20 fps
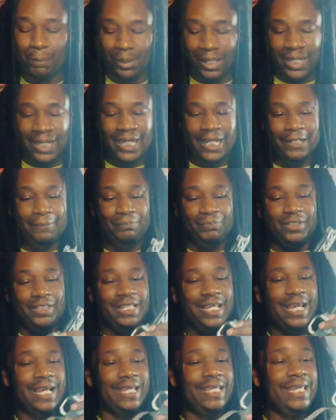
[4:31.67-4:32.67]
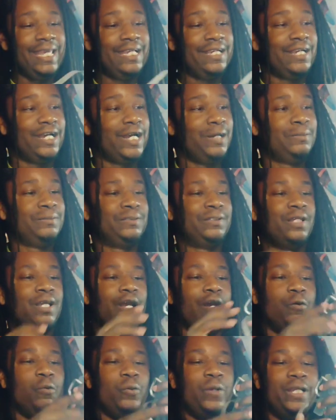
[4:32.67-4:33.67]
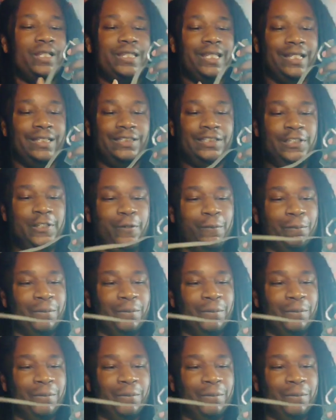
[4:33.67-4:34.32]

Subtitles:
But yeah, he comes with this